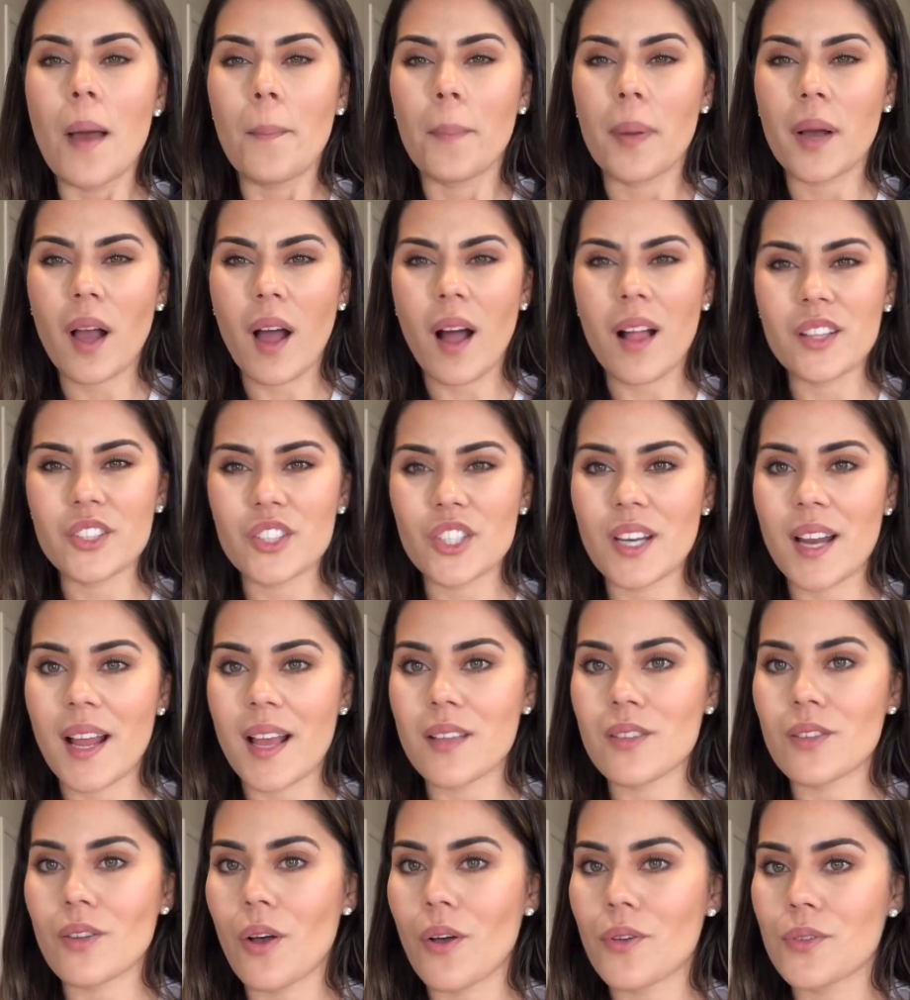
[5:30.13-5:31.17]
but
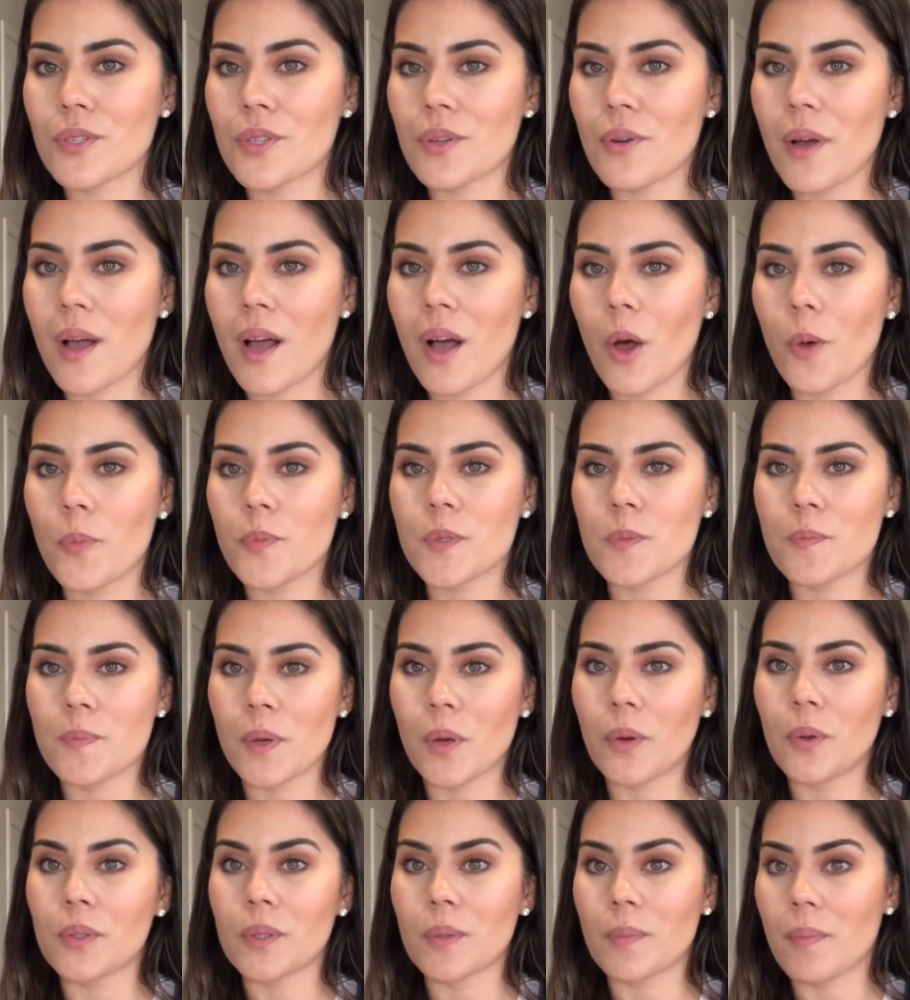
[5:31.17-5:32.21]
collagen also helps
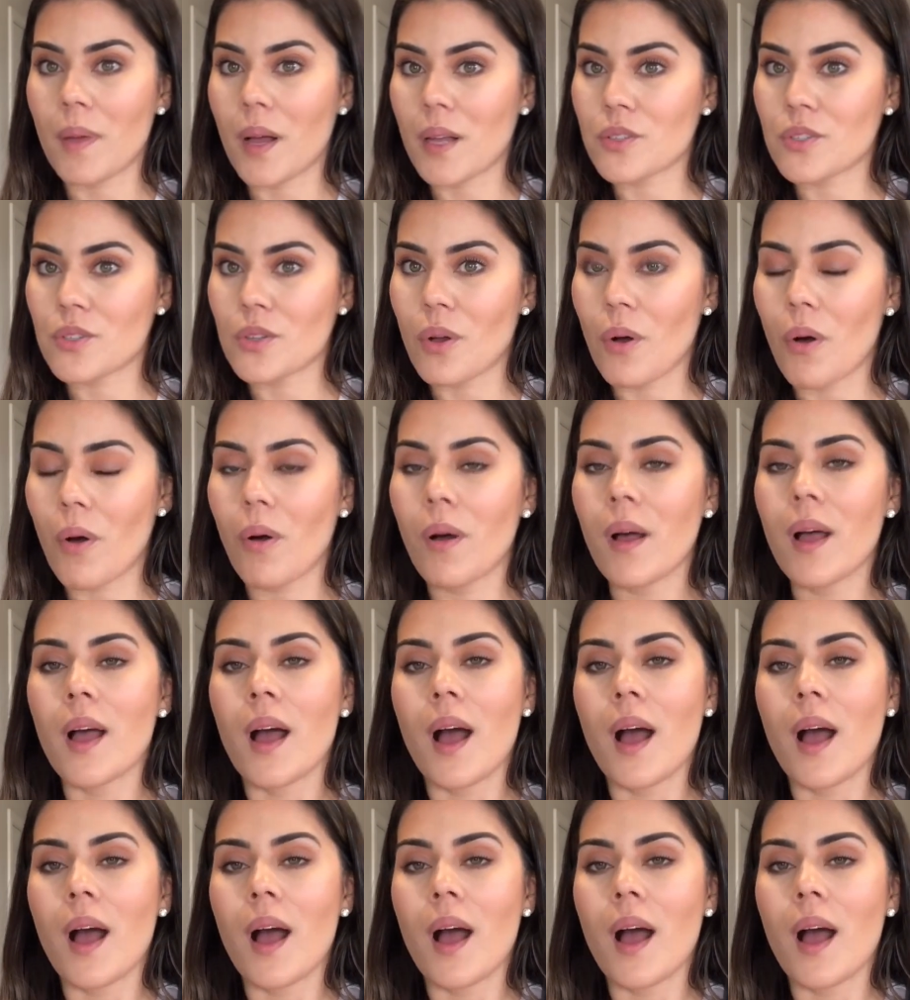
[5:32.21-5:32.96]
build muscle.